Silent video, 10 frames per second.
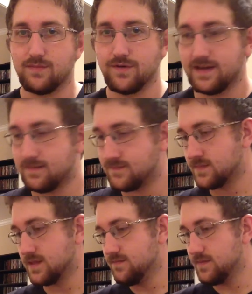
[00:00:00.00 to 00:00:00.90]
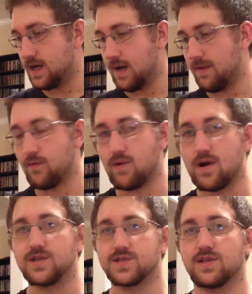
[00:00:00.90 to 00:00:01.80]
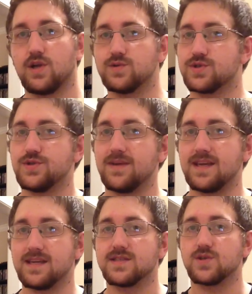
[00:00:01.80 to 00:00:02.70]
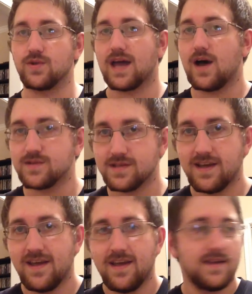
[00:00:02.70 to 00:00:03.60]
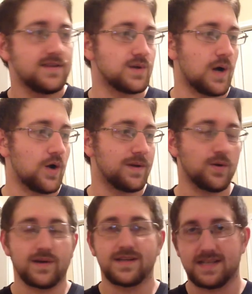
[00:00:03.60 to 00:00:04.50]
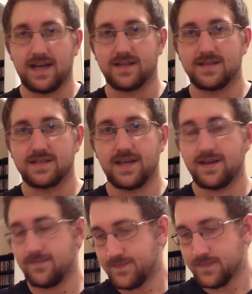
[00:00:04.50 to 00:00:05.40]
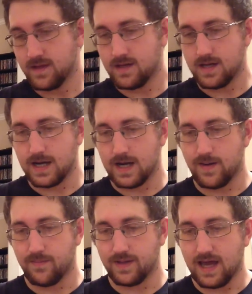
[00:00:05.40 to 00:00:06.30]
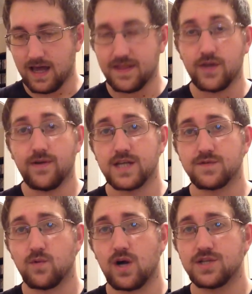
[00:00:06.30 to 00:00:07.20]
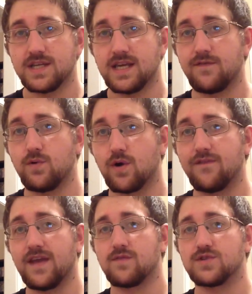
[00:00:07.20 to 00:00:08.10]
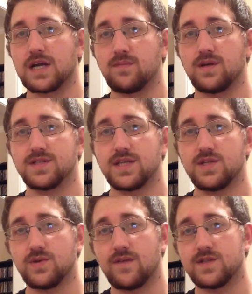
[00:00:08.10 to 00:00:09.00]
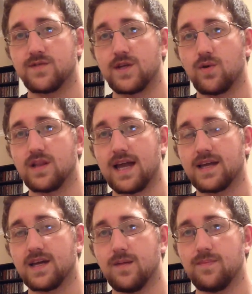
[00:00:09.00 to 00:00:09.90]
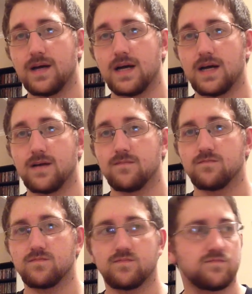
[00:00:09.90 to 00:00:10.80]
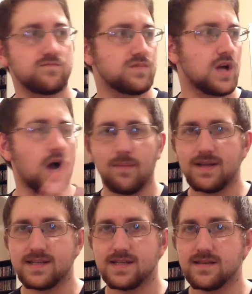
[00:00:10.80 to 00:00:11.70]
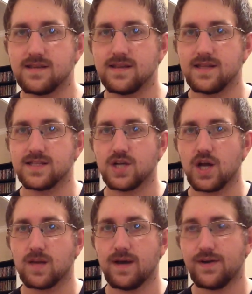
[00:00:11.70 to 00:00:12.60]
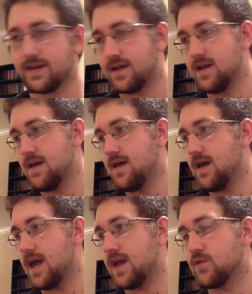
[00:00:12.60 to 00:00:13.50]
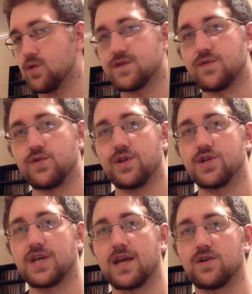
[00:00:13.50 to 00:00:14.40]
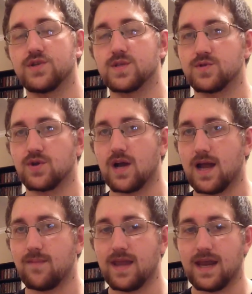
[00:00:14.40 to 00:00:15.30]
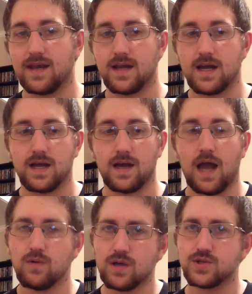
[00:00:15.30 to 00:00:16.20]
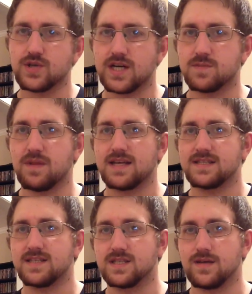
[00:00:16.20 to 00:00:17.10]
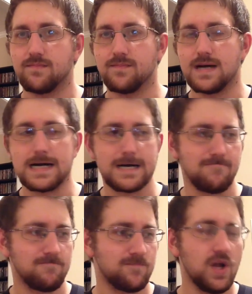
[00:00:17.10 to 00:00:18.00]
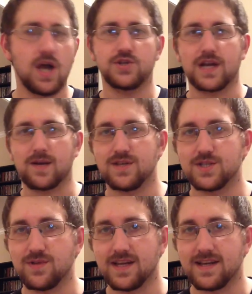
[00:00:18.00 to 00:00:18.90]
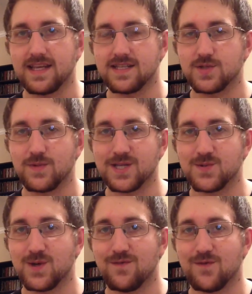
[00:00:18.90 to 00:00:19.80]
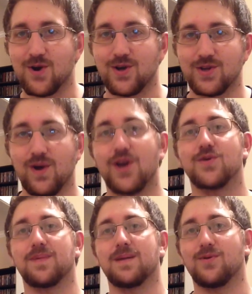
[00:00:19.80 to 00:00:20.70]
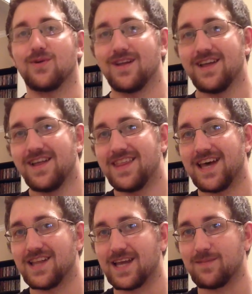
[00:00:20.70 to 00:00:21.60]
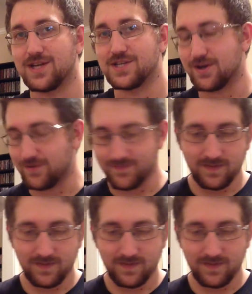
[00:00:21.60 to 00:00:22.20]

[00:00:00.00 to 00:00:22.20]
movie. Um, everywhere else closer to me is sold out, so I will be going to Dallas to see it. Um, but yeah, thank you guys for watching. If you are a fan of Dragon Ball Z, do give this video a like up, um, comment, and let's talk about it. And of course, if you're new to the channel, do subscribe. And uh, I will also try to splice in some um, non-Dragon Ball Z related things this week as well for all you other people that like my channel.